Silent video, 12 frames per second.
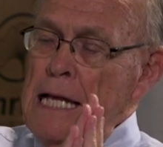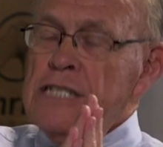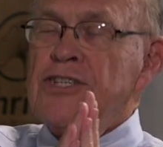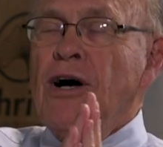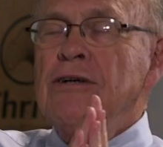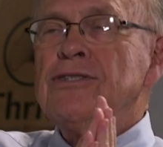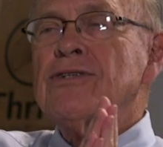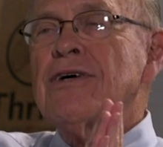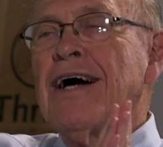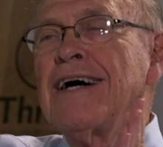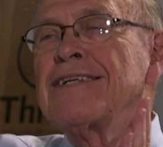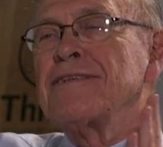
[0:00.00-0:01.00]
it's
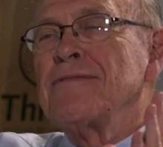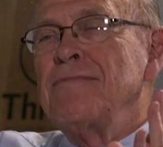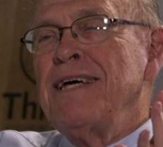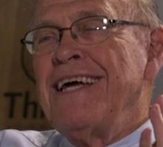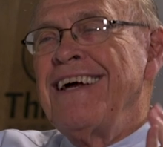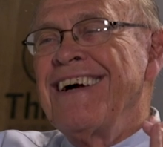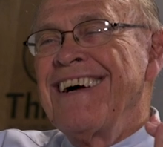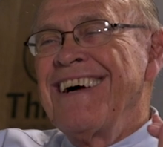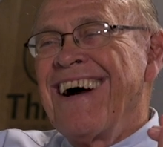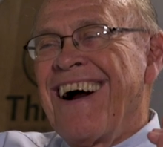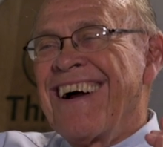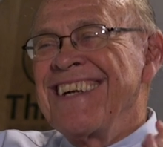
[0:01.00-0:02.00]
also got to be
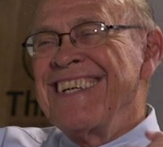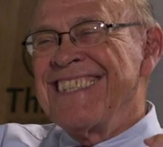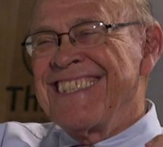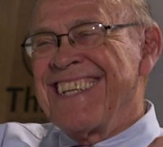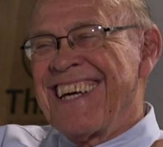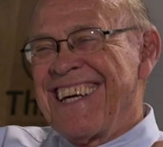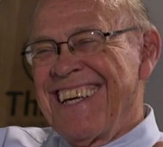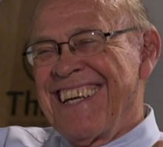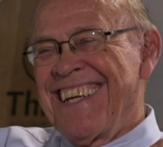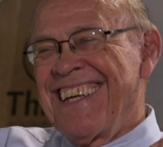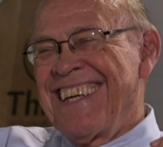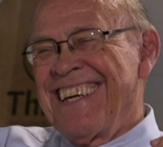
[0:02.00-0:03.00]
artistic.
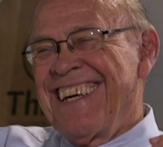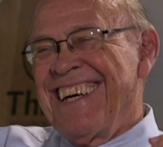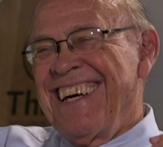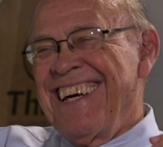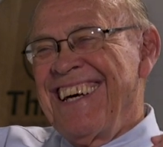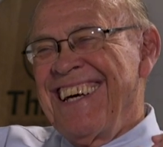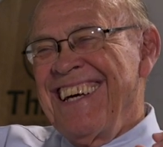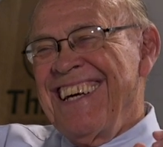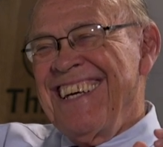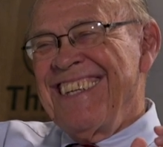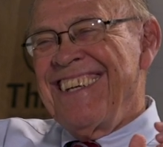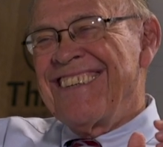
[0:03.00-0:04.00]

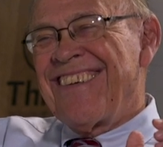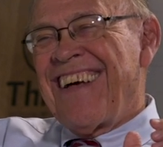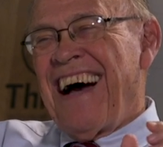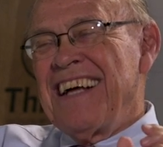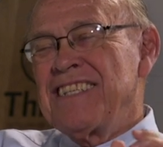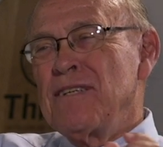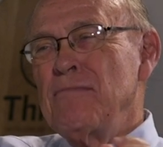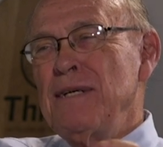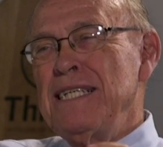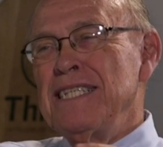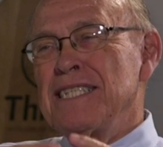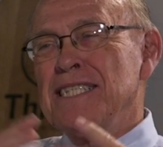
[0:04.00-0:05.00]
Yes. There's got to
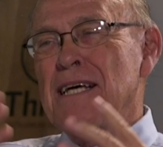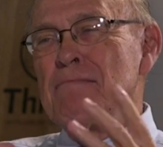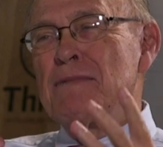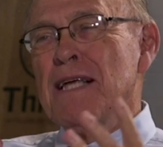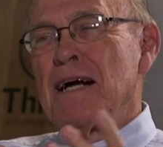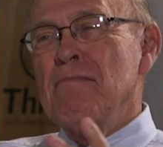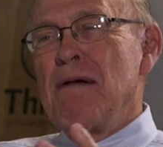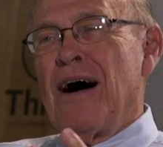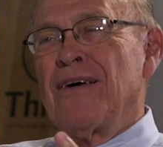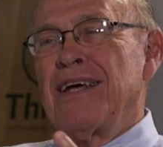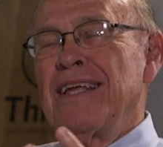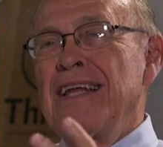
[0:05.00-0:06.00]
be something
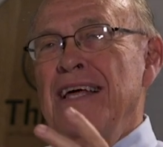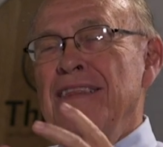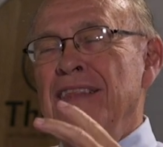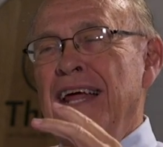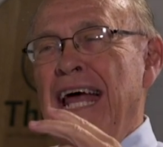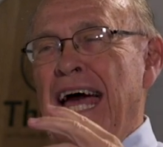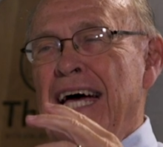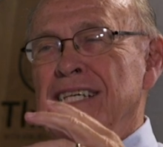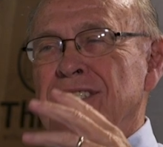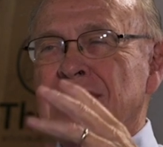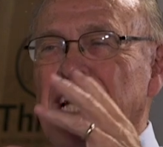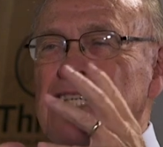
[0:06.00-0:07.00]
about it that
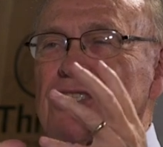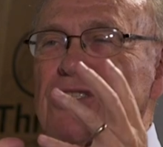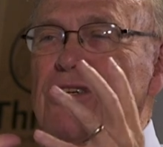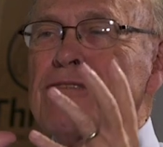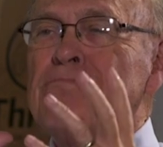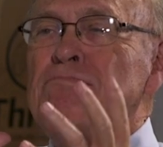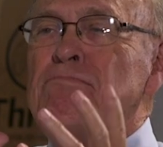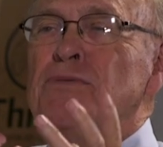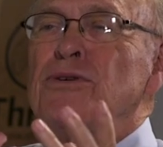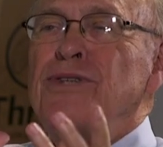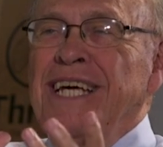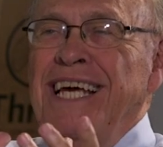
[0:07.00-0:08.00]
has a certain
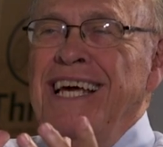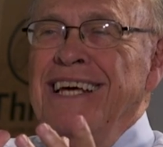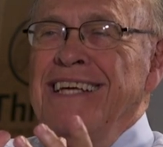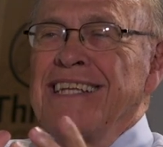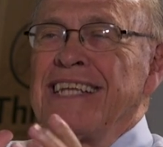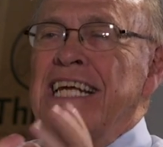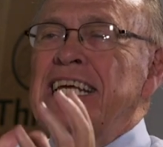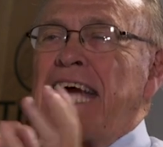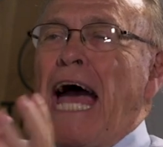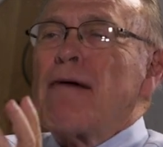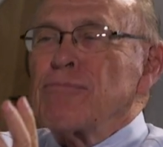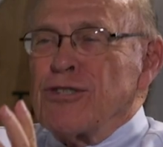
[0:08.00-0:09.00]
beauty that
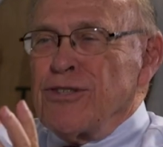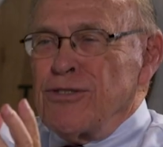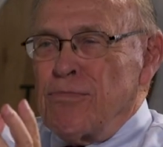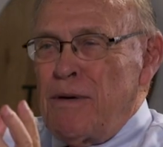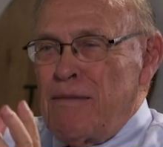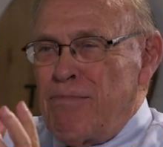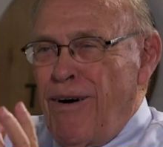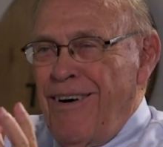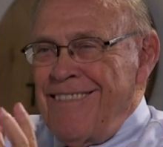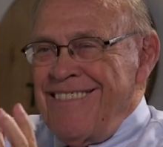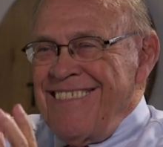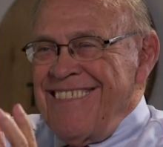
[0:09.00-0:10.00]
captures people.
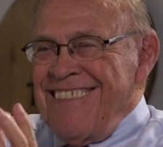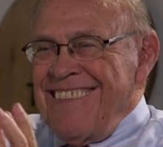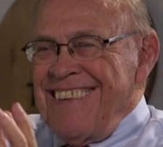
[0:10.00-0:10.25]
Mm-hmm.